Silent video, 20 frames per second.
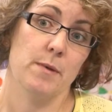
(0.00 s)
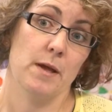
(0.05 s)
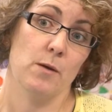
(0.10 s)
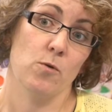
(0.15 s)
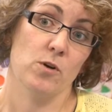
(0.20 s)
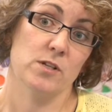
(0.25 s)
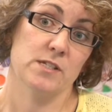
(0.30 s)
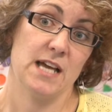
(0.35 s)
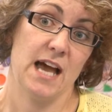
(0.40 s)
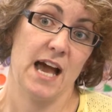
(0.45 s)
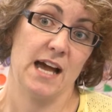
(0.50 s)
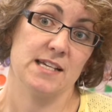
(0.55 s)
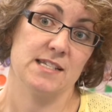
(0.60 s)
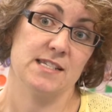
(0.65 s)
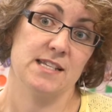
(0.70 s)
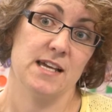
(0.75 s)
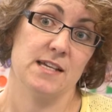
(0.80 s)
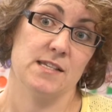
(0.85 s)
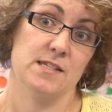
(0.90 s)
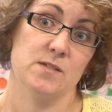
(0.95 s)
they may want to
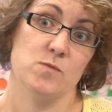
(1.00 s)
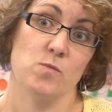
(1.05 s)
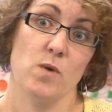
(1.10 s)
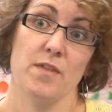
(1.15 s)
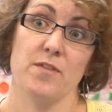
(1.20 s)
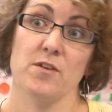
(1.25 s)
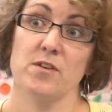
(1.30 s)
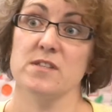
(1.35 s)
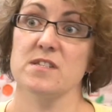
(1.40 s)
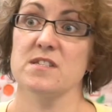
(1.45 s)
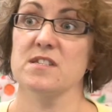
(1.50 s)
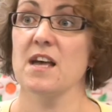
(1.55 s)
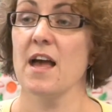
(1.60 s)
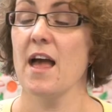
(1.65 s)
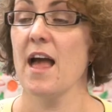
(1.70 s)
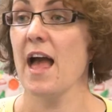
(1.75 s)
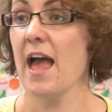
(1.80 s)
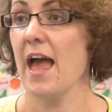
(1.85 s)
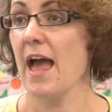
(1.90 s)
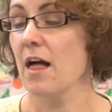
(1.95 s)
access, whether it's
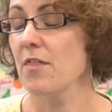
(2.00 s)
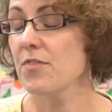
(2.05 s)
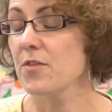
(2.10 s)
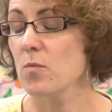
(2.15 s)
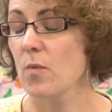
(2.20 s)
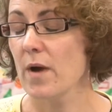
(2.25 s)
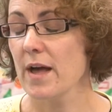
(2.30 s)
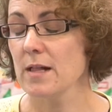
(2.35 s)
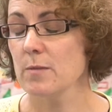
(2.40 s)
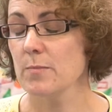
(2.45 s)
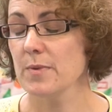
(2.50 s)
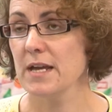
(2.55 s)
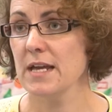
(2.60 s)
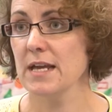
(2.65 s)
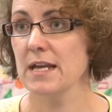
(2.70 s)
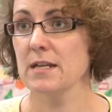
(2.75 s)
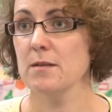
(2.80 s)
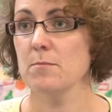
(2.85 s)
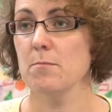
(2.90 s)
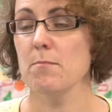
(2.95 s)
health and
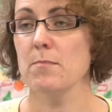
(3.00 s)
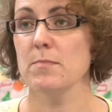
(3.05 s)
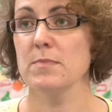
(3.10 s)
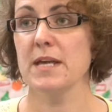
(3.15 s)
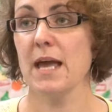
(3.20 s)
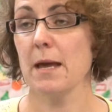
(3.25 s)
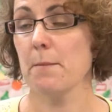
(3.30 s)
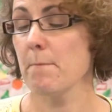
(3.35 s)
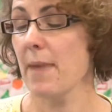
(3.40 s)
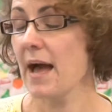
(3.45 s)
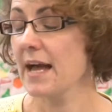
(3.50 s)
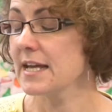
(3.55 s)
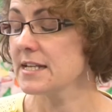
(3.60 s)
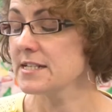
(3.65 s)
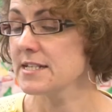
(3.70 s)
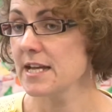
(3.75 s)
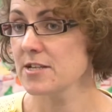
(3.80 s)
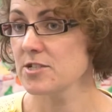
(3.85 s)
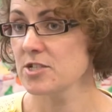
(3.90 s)
well-being, getting back into